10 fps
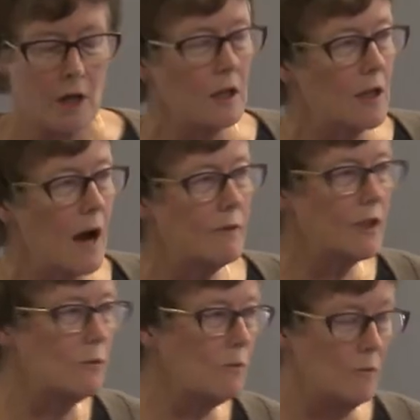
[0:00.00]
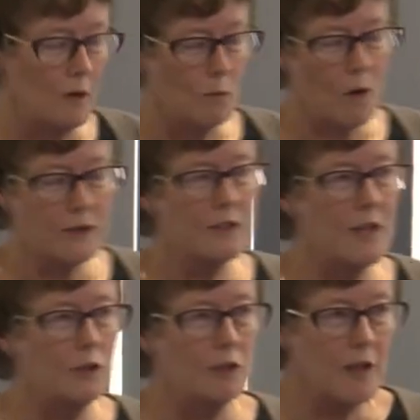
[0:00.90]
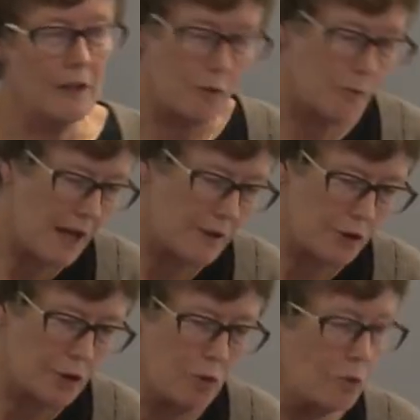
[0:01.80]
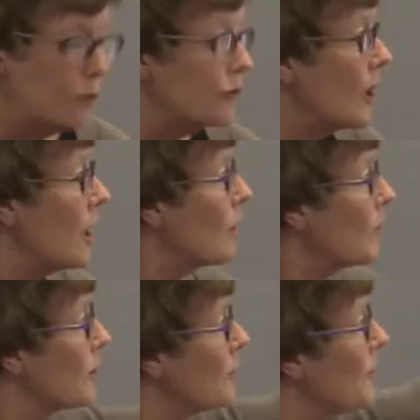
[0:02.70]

covered at, one stage or another. We had the tools. We could